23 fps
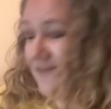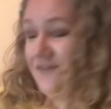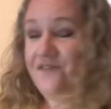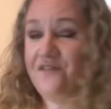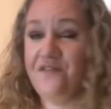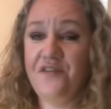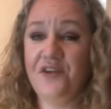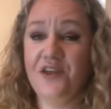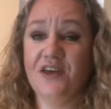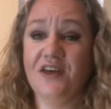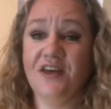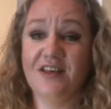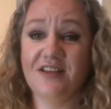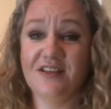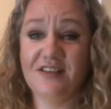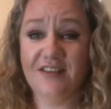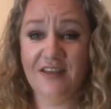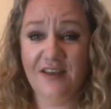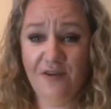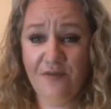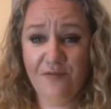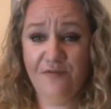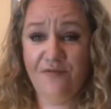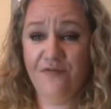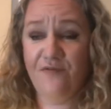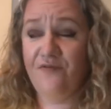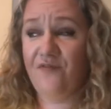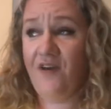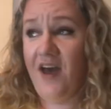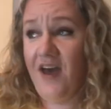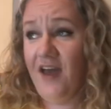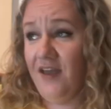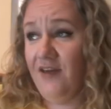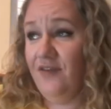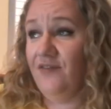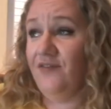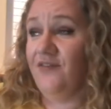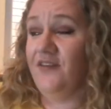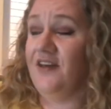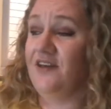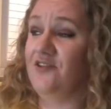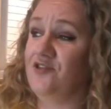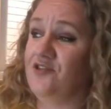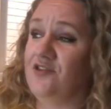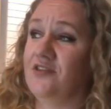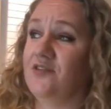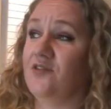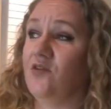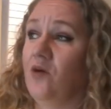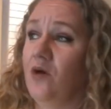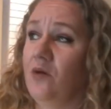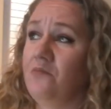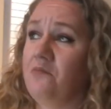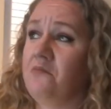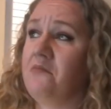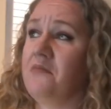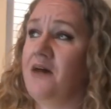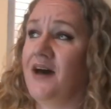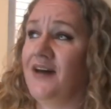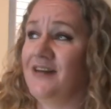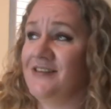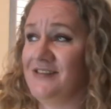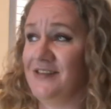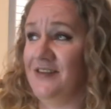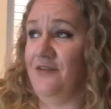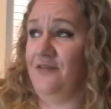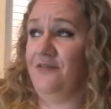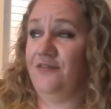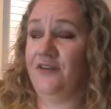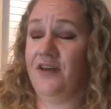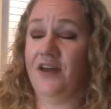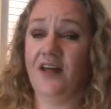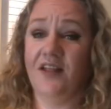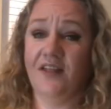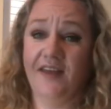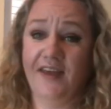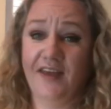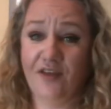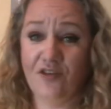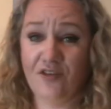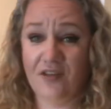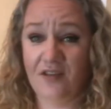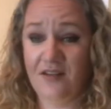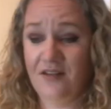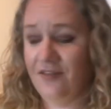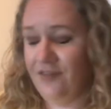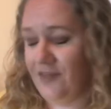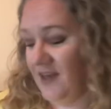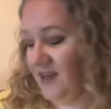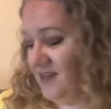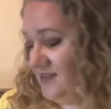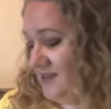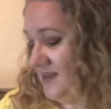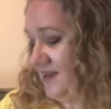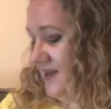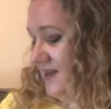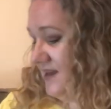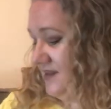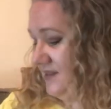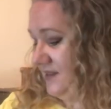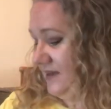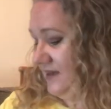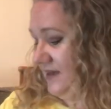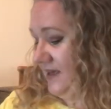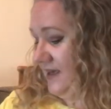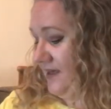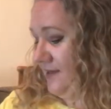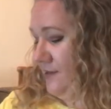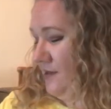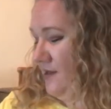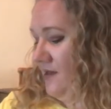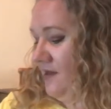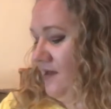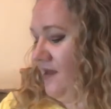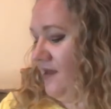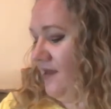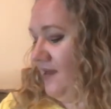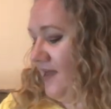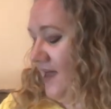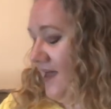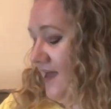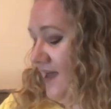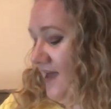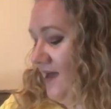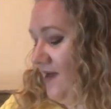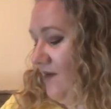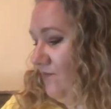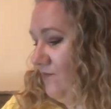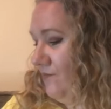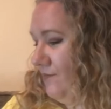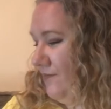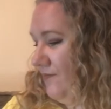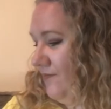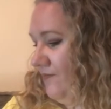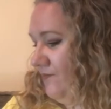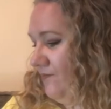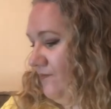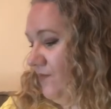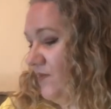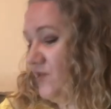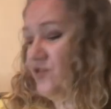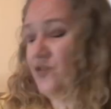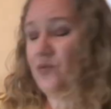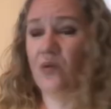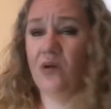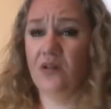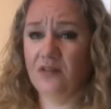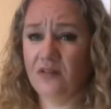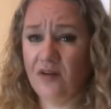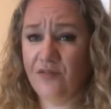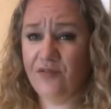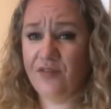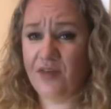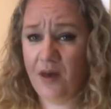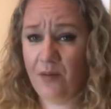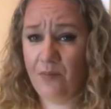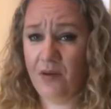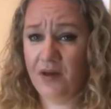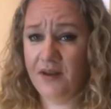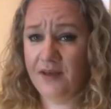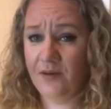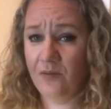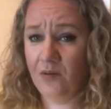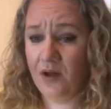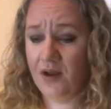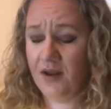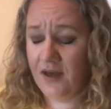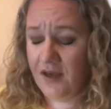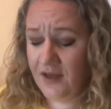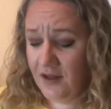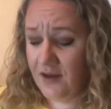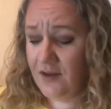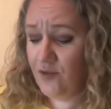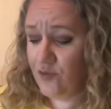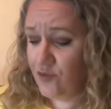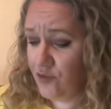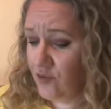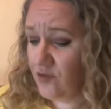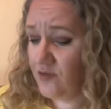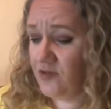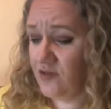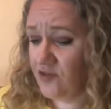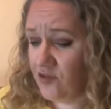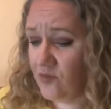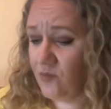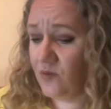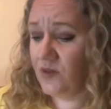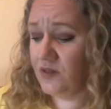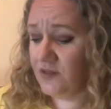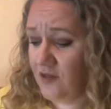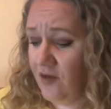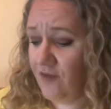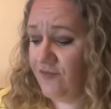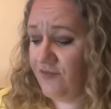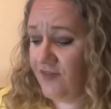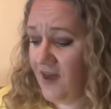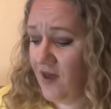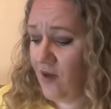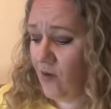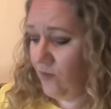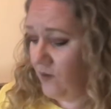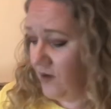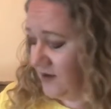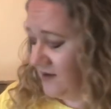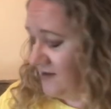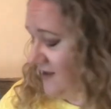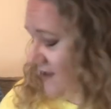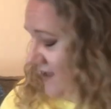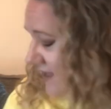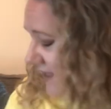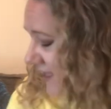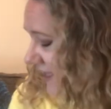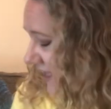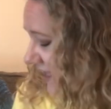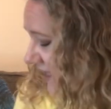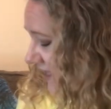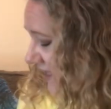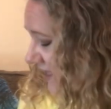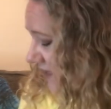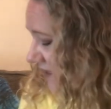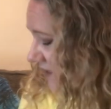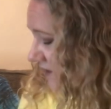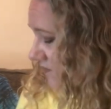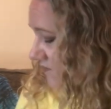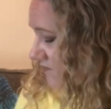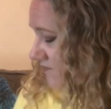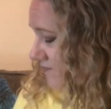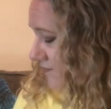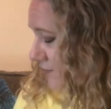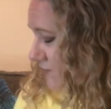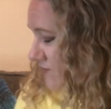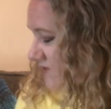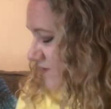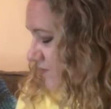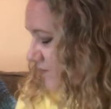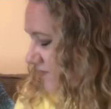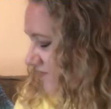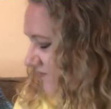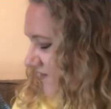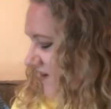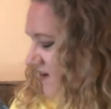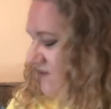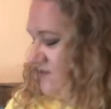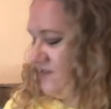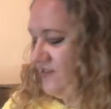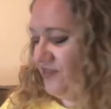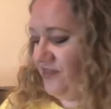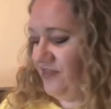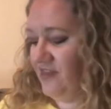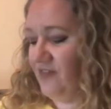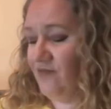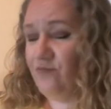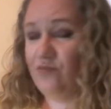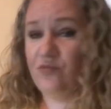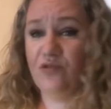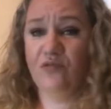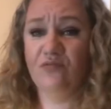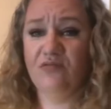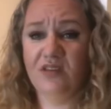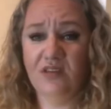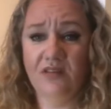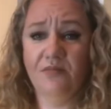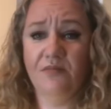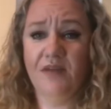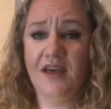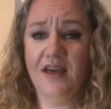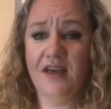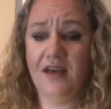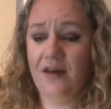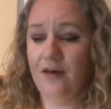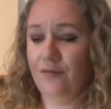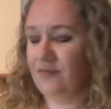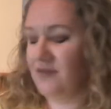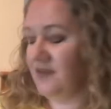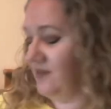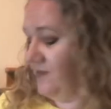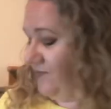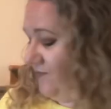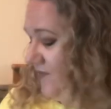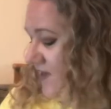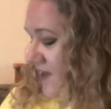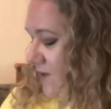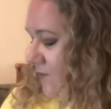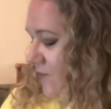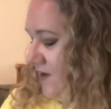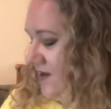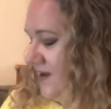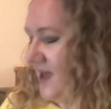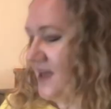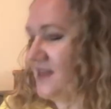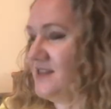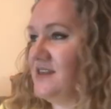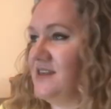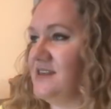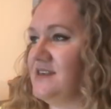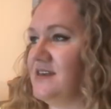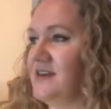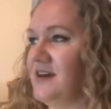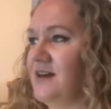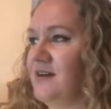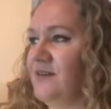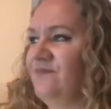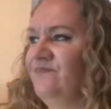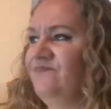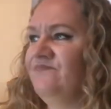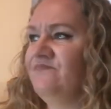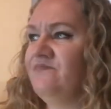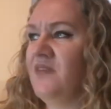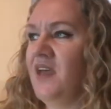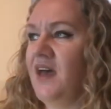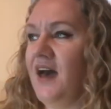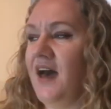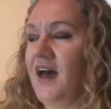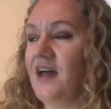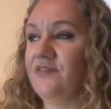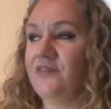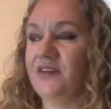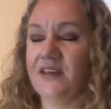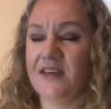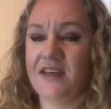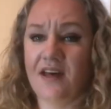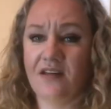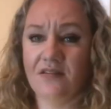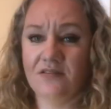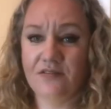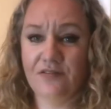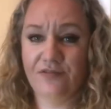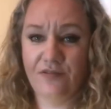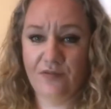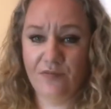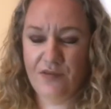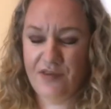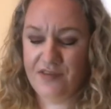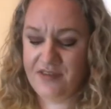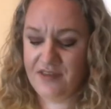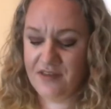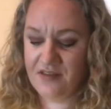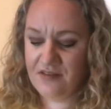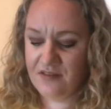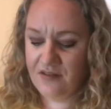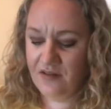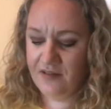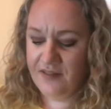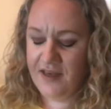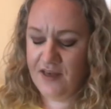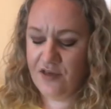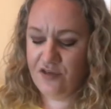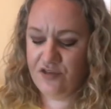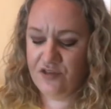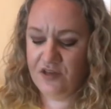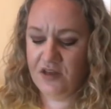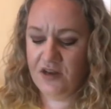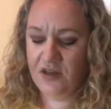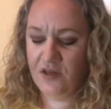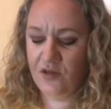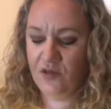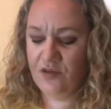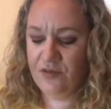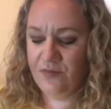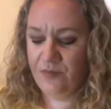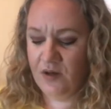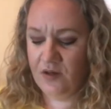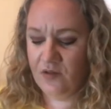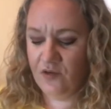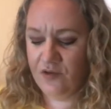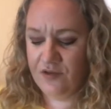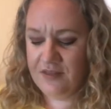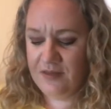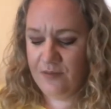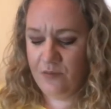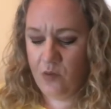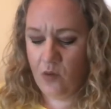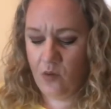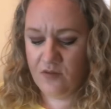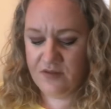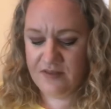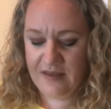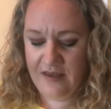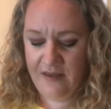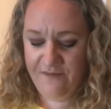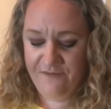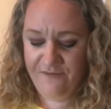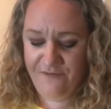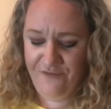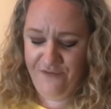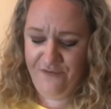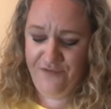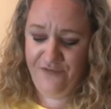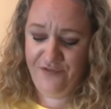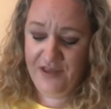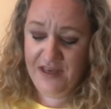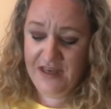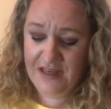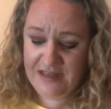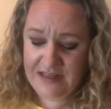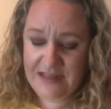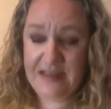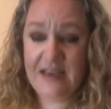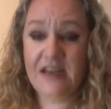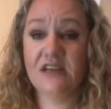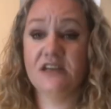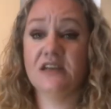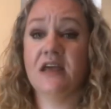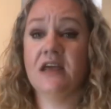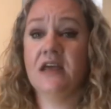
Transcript: Freya is like 5 and she's got a massive collection, thanks to Auntie Lynette. But she will love that bunny one. I can assure you she will love that one. And she prefers the real makeup to the fake one. I did a advent calendar for my sister last year. I used my glossy box and Freya said,